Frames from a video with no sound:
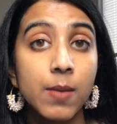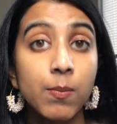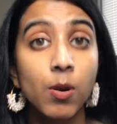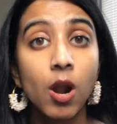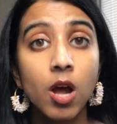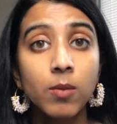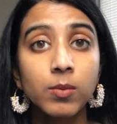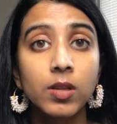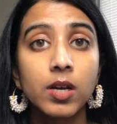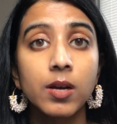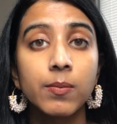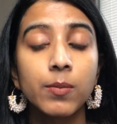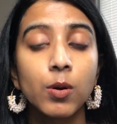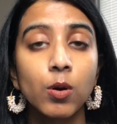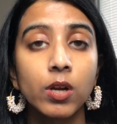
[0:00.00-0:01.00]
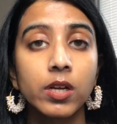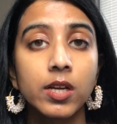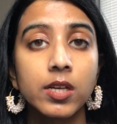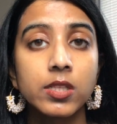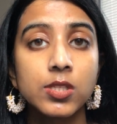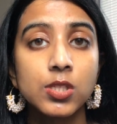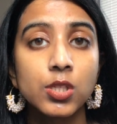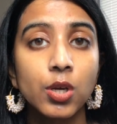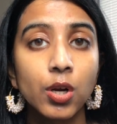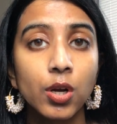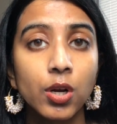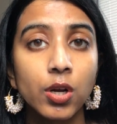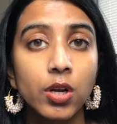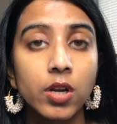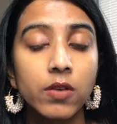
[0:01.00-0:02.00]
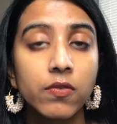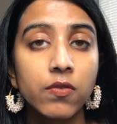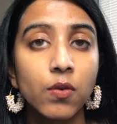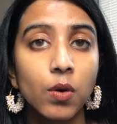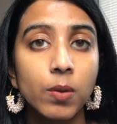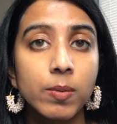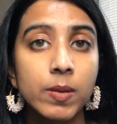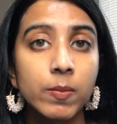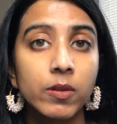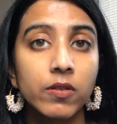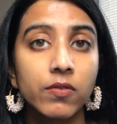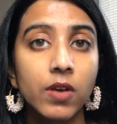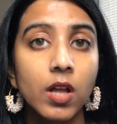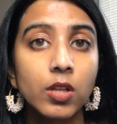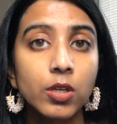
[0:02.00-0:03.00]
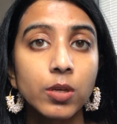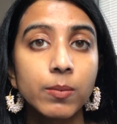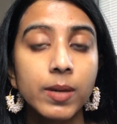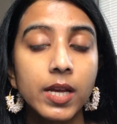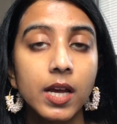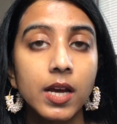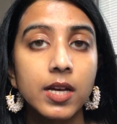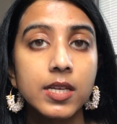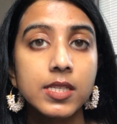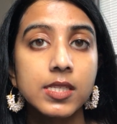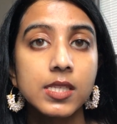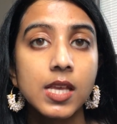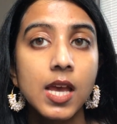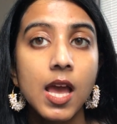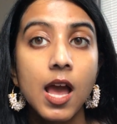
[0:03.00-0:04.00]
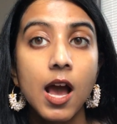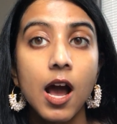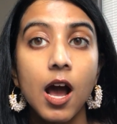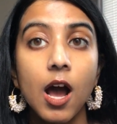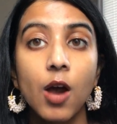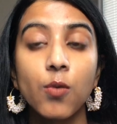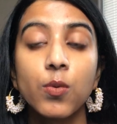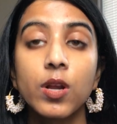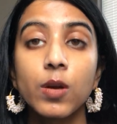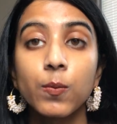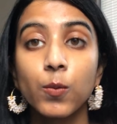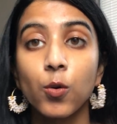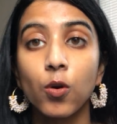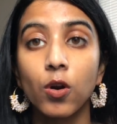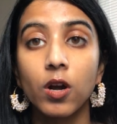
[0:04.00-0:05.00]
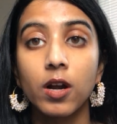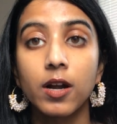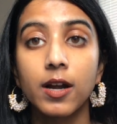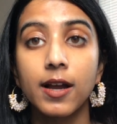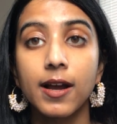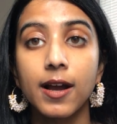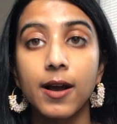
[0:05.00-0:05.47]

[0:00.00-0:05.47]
problem or a concern for people of color, because we're more